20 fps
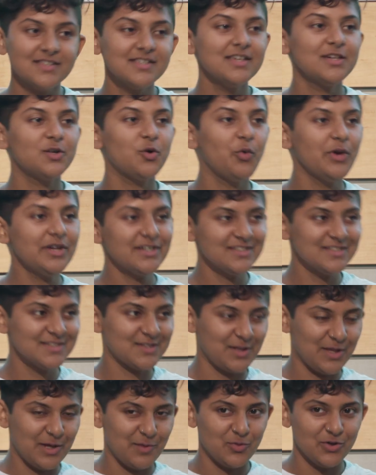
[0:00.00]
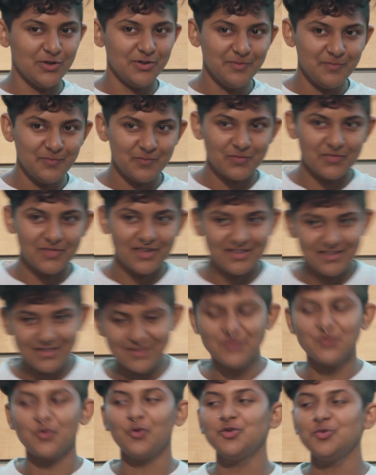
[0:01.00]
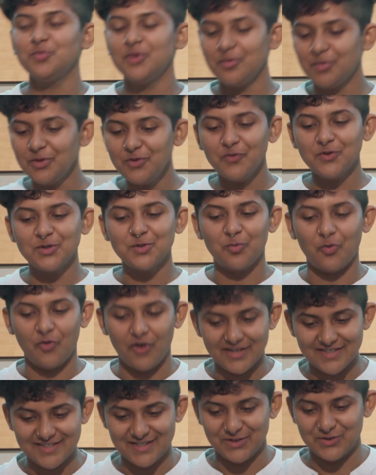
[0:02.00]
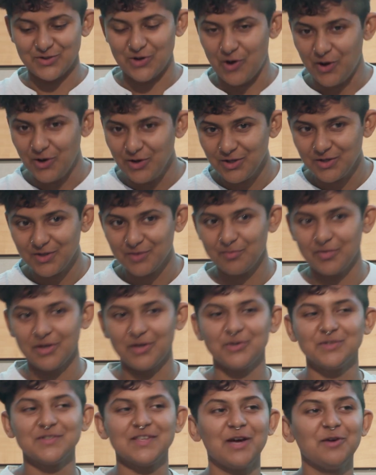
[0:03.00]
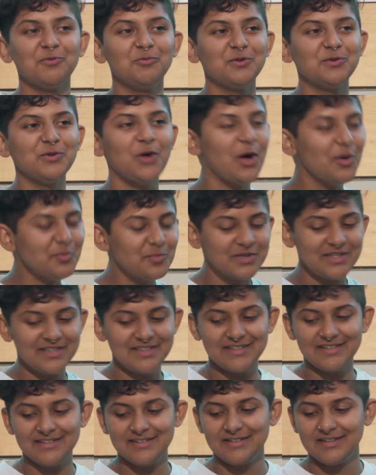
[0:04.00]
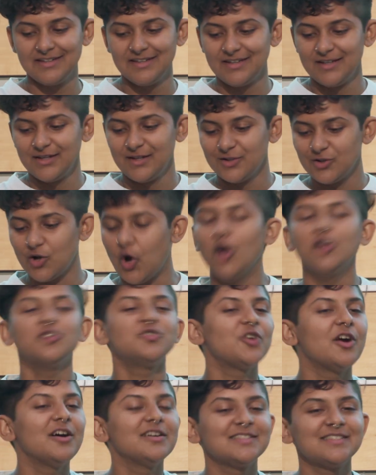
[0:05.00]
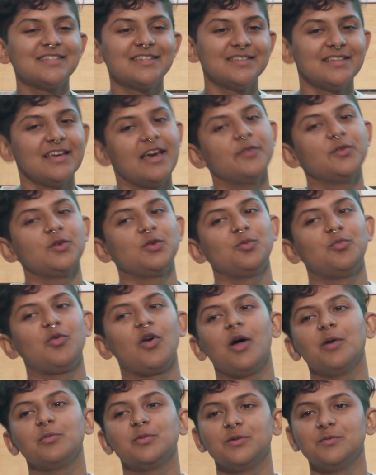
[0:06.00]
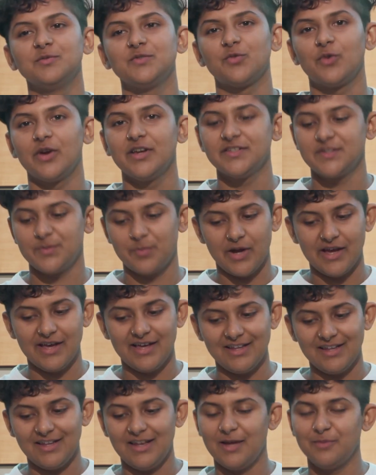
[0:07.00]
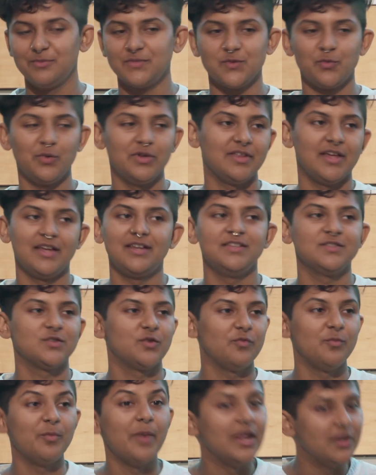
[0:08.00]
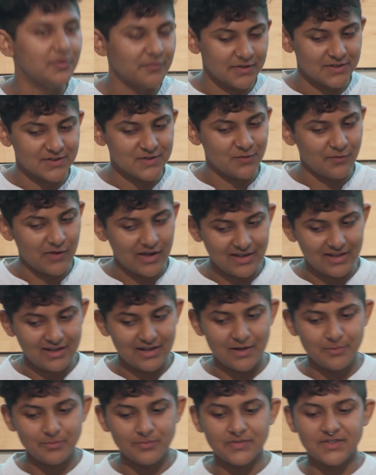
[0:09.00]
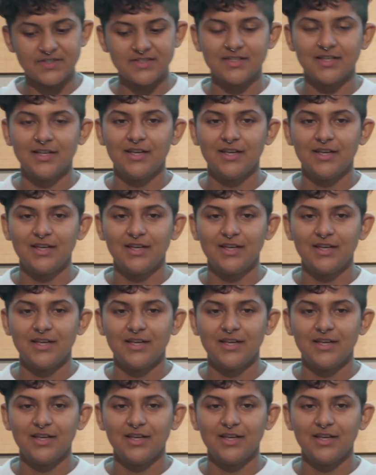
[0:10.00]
a quick disclaimer, this is going to be a bit of a depressing talk because I will not be contrasting the ethical problems raised by LLMs with any sort of benefits of LLMs.